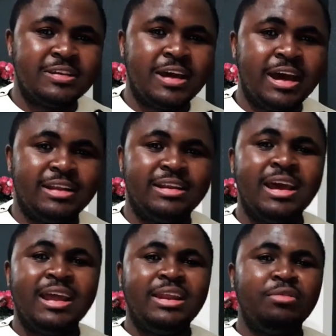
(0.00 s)
And
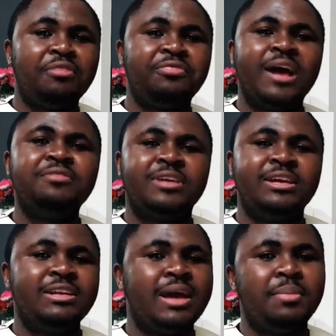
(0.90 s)
there are 5 key
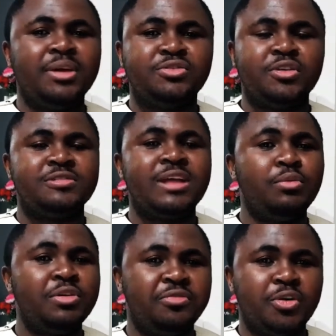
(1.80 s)
dimensions that
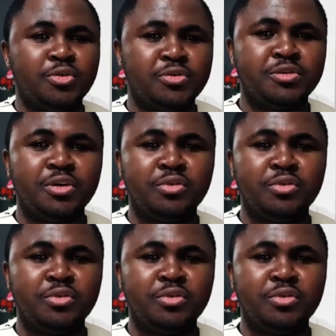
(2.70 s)
we focus on.